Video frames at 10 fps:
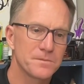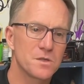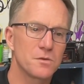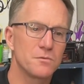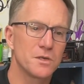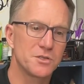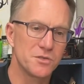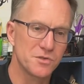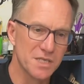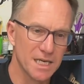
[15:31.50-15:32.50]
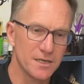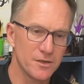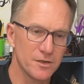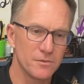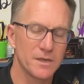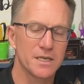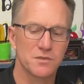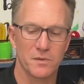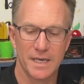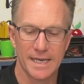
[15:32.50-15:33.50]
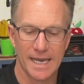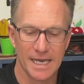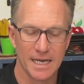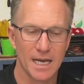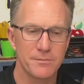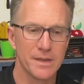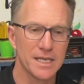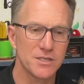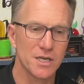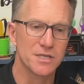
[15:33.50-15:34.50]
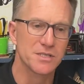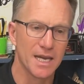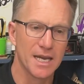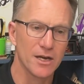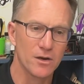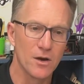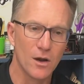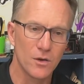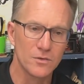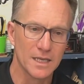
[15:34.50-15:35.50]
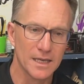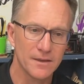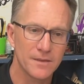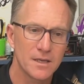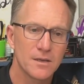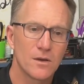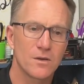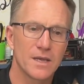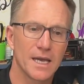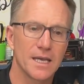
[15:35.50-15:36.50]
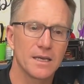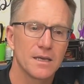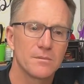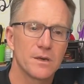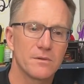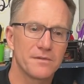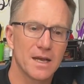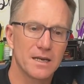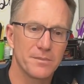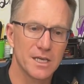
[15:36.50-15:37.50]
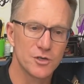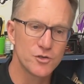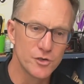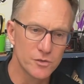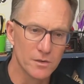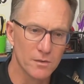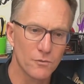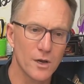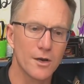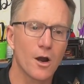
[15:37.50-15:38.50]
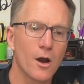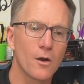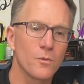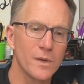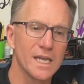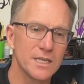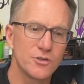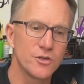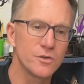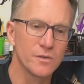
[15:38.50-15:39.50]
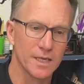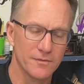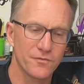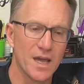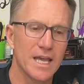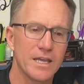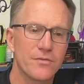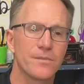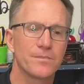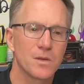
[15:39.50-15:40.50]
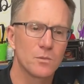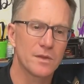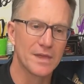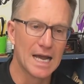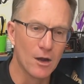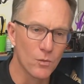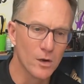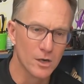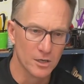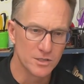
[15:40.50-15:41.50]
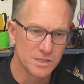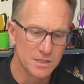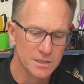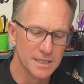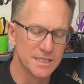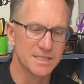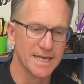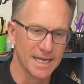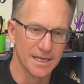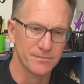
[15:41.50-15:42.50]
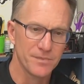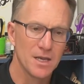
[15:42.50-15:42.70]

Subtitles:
to what you said to do? Because we cannot be just a hearer only, okay? But we've got to be a doer. What are we doing? Faith without works is dead.